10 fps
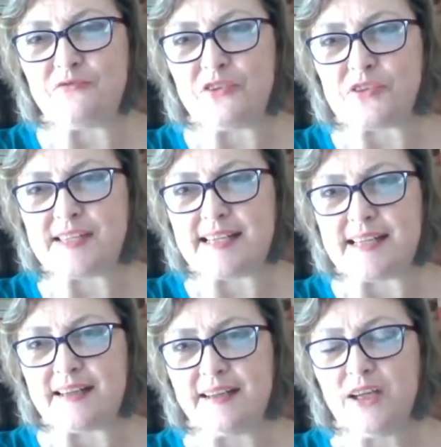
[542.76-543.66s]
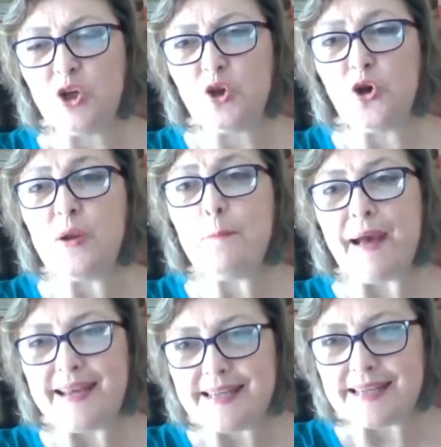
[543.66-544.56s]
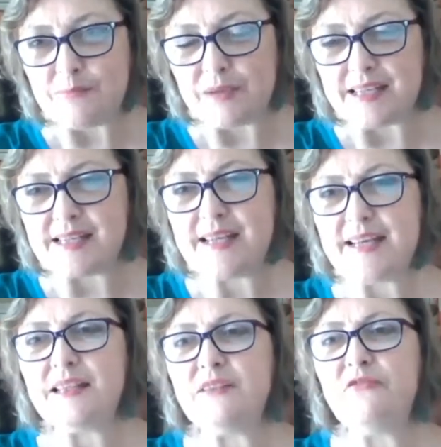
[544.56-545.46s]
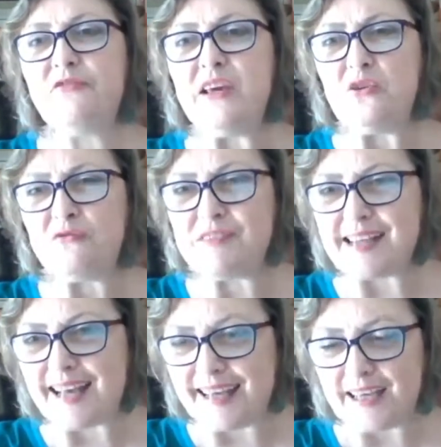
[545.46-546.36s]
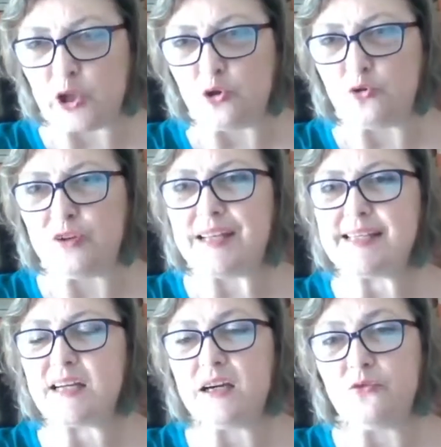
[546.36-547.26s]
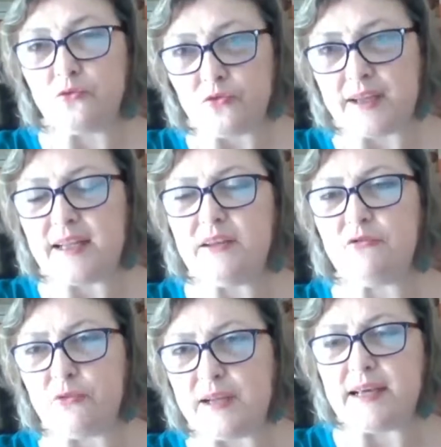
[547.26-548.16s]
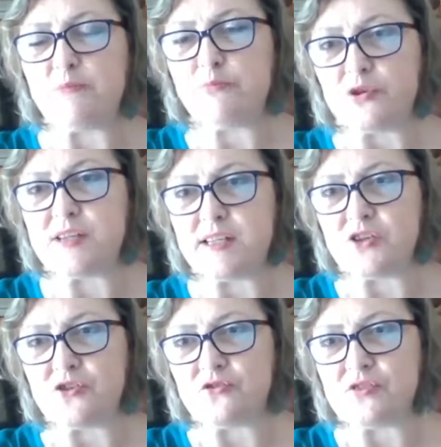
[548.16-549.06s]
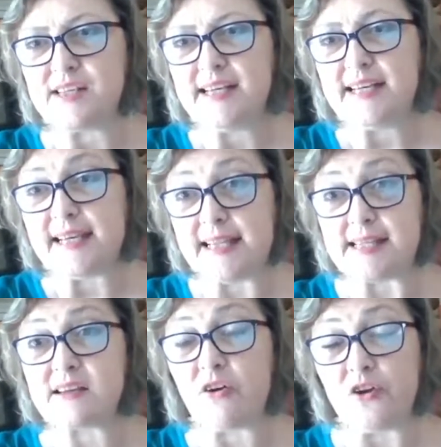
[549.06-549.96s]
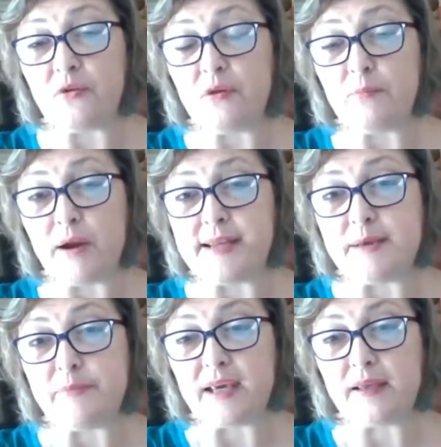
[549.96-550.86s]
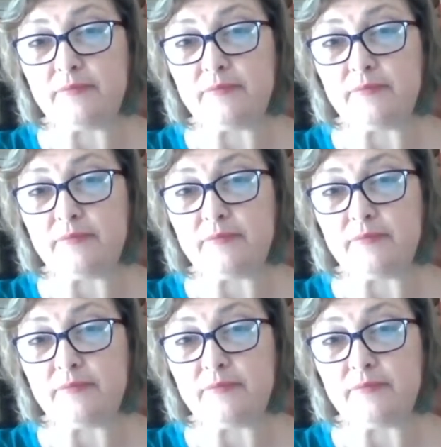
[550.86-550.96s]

feel seen, non-abandonment, the fear of dying alone. These are really, really important issues in this current pandemic.